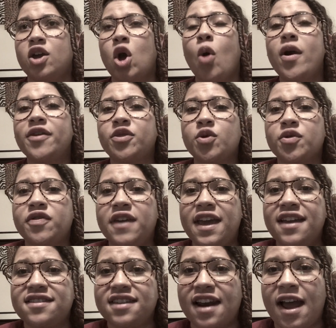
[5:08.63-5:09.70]
going through
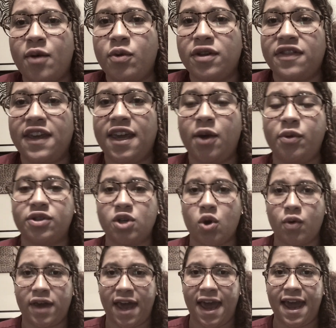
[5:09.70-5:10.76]
things and I would think it was
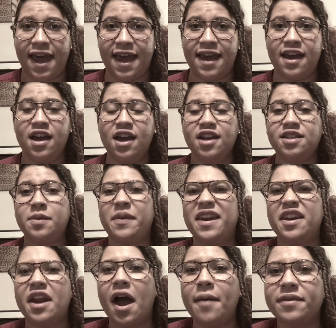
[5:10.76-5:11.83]
okay to be
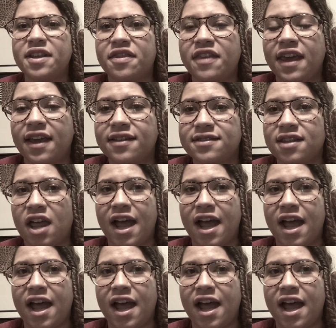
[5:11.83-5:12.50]
numb to things.